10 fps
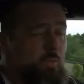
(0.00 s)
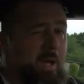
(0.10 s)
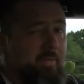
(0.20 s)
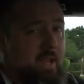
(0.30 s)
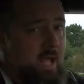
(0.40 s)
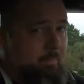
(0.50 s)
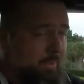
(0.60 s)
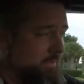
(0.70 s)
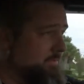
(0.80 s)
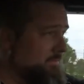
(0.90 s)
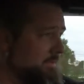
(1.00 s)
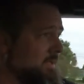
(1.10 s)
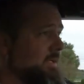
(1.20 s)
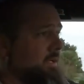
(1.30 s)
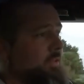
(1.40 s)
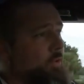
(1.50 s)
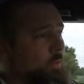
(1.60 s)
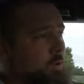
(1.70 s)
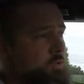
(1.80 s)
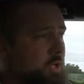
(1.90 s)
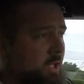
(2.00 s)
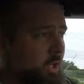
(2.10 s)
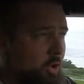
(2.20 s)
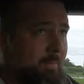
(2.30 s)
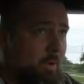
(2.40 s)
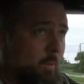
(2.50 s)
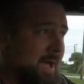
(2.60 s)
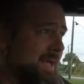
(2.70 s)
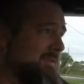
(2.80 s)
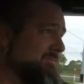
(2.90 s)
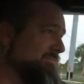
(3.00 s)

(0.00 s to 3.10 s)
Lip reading: Welded up. The roads are a little bit wet.